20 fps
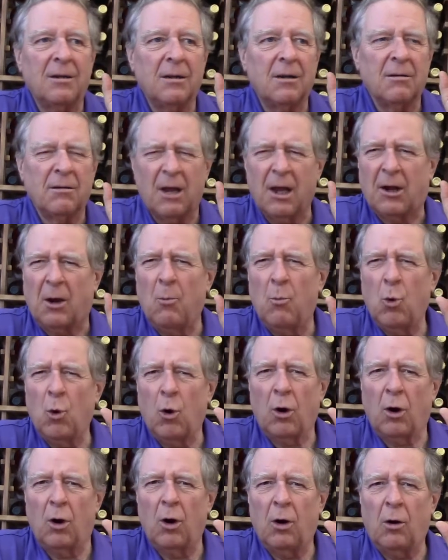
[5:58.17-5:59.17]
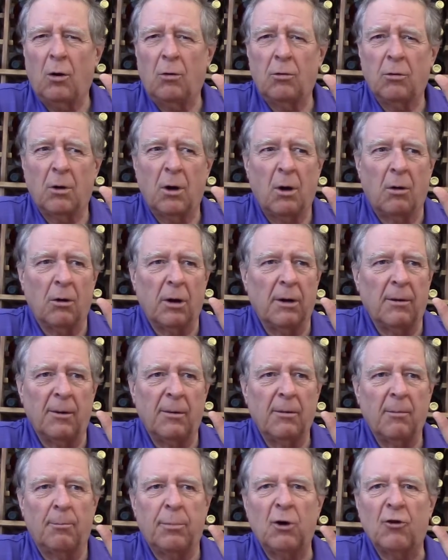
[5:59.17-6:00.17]
a Morgon or a
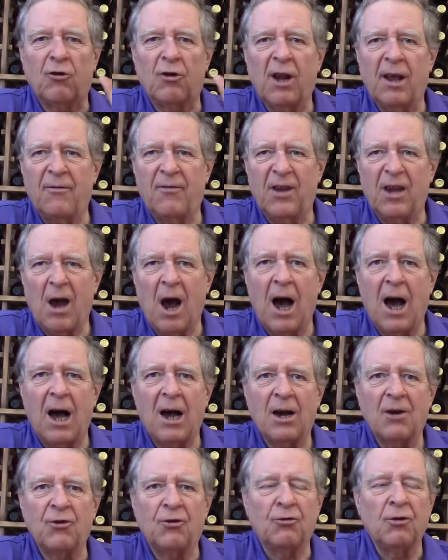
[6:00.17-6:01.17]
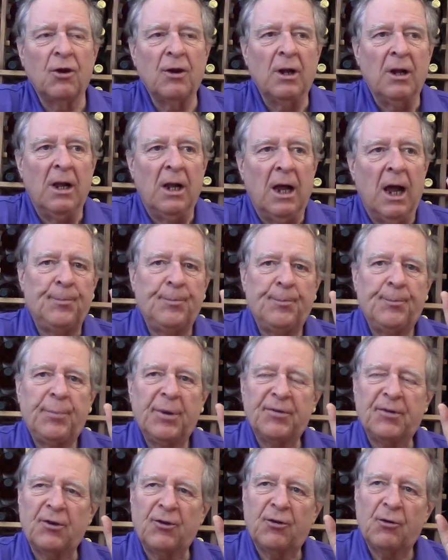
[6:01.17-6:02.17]
Beaujolais Viage.
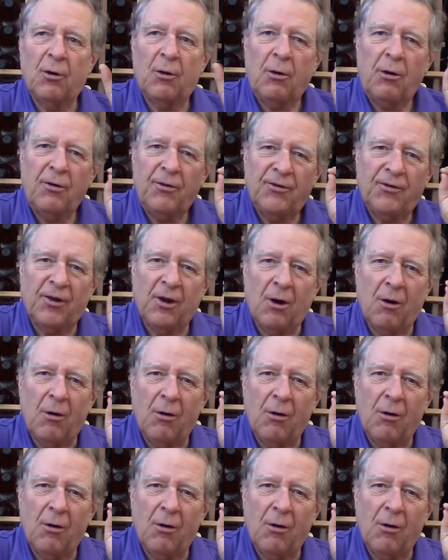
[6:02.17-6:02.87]
But there's also